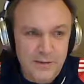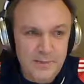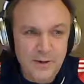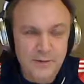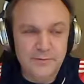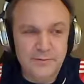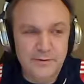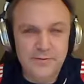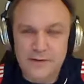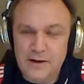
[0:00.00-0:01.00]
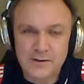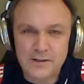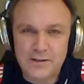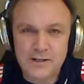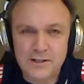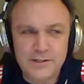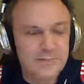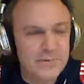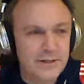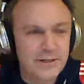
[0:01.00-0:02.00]
them all free Falcons tickets
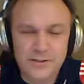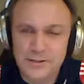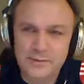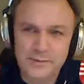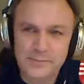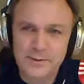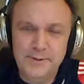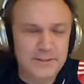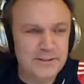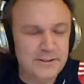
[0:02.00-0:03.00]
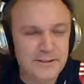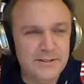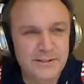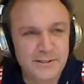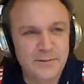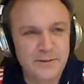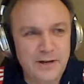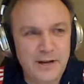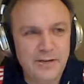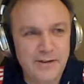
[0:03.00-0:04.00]
when they show? I mean, just
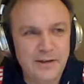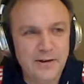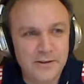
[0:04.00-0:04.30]
wondering how they get all these